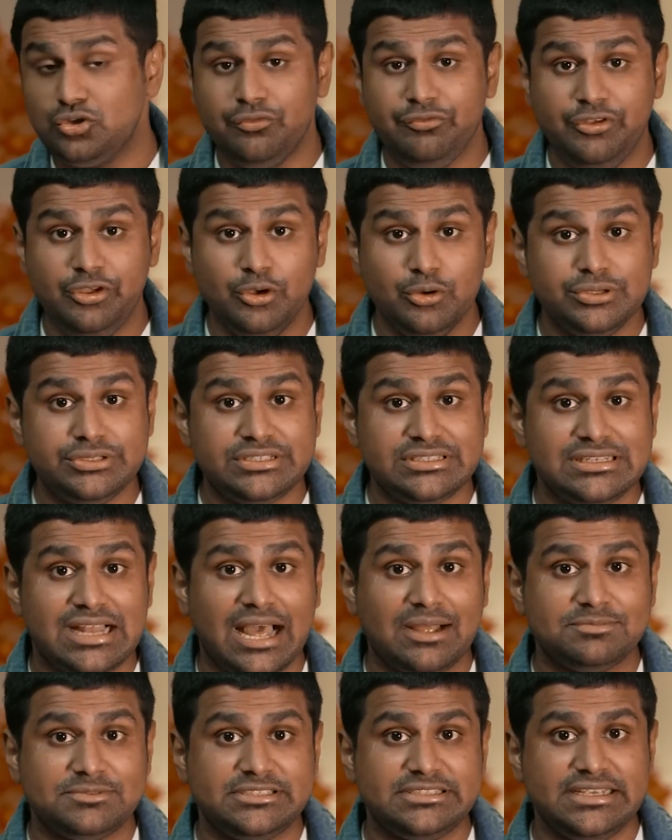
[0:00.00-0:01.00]
who've used
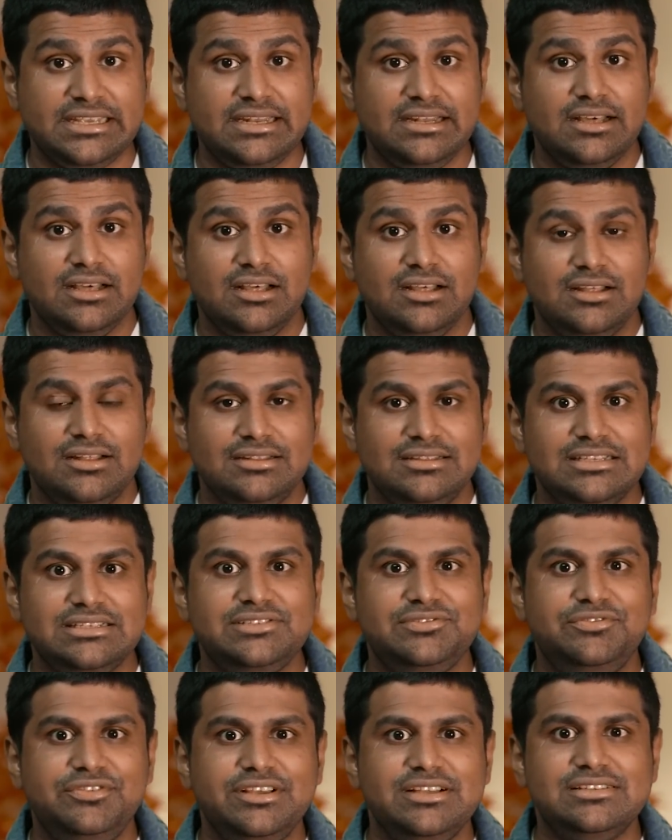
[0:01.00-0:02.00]
Snapseed,
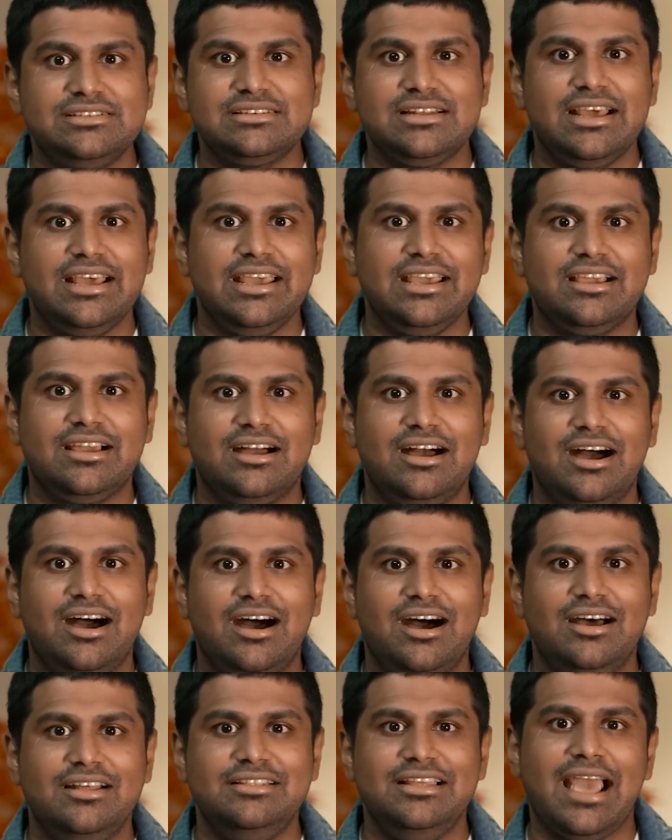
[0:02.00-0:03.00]
this feels like
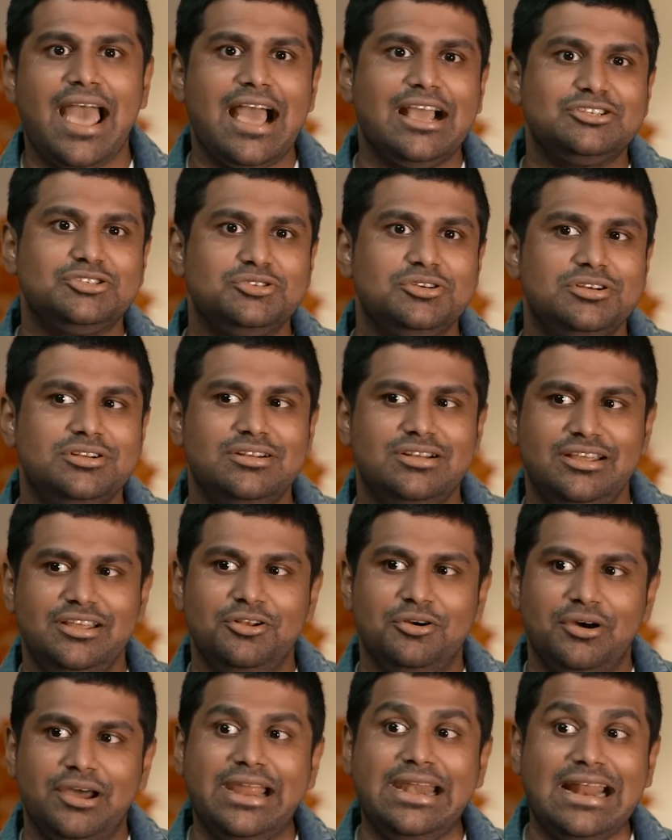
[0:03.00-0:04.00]
uh, the Axon, you
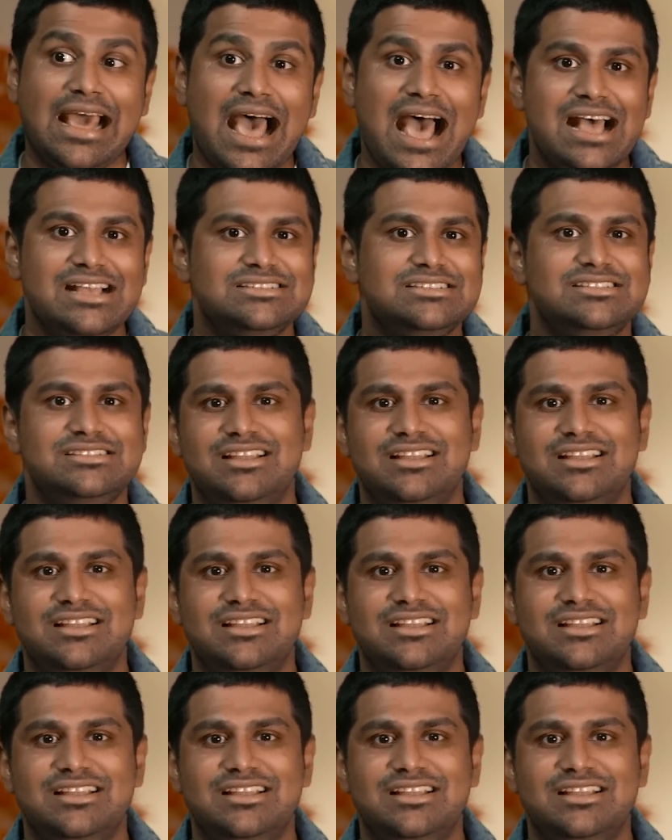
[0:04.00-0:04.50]
know, it has